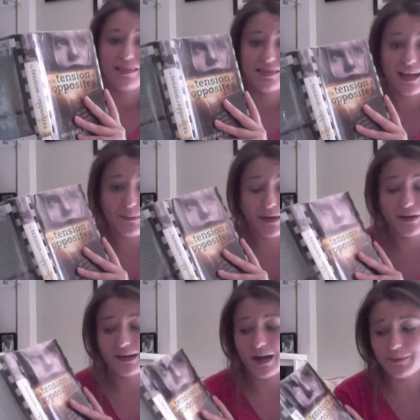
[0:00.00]

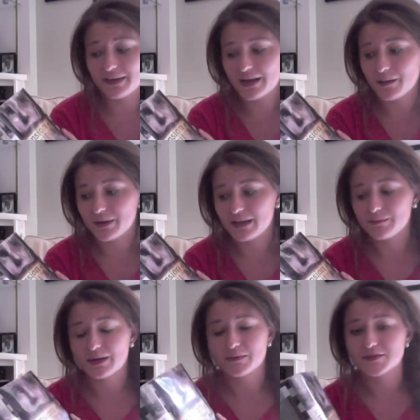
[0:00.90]
library copy come in,
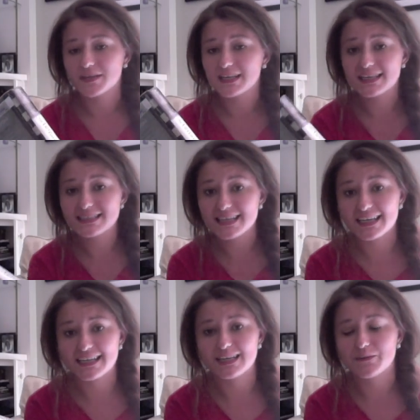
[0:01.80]
but I was going to get it
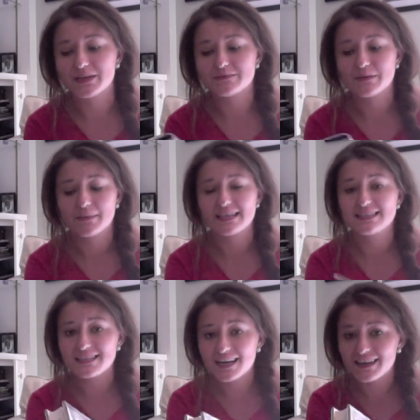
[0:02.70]
signed anyways, but my
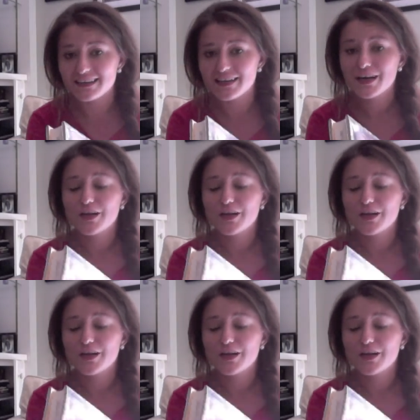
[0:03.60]
son